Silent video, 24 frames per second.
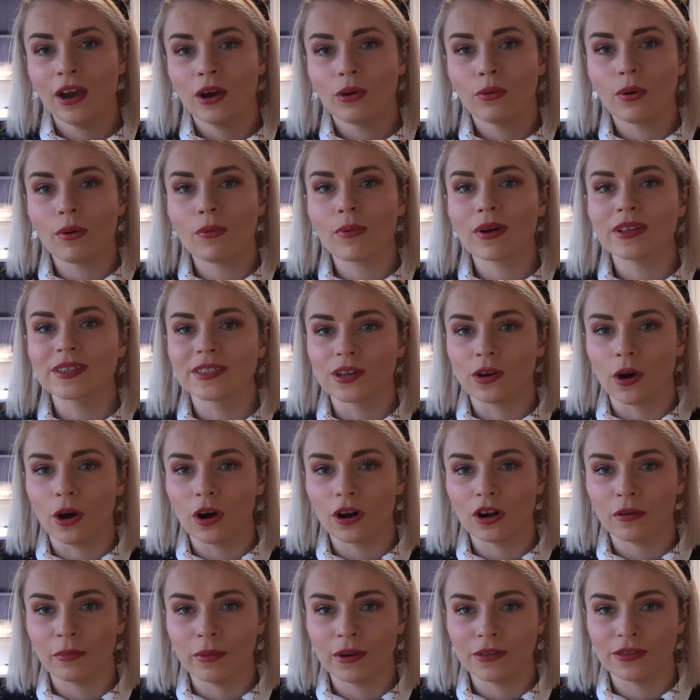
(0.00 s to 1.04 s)
when we went to
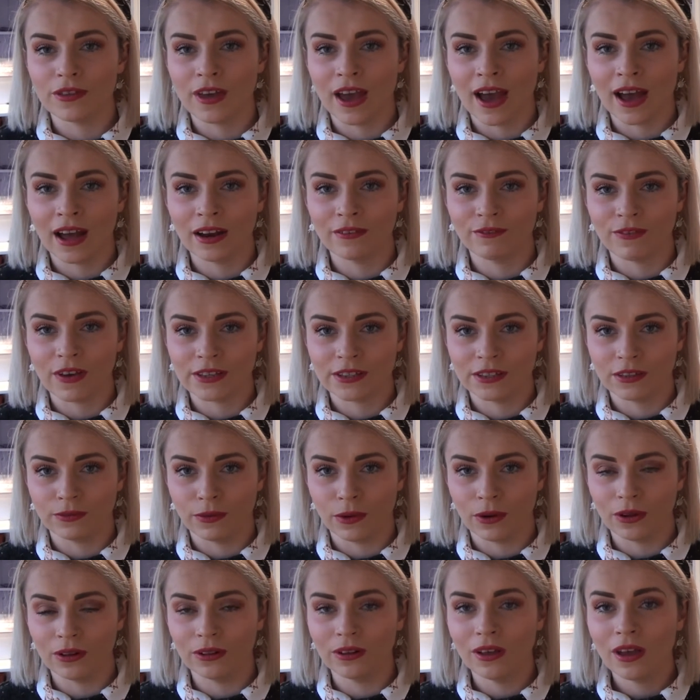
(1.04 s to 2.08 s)
Cockermouth Yarn
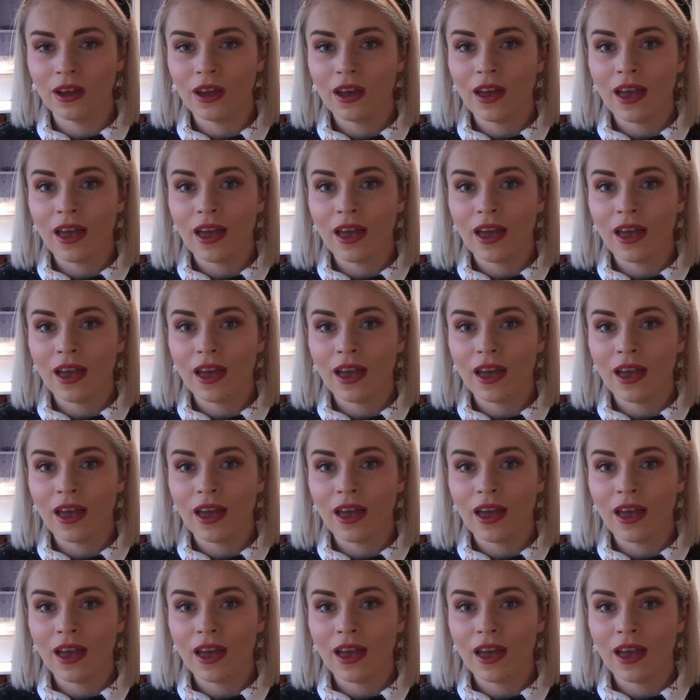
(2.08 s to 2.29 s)
Festival.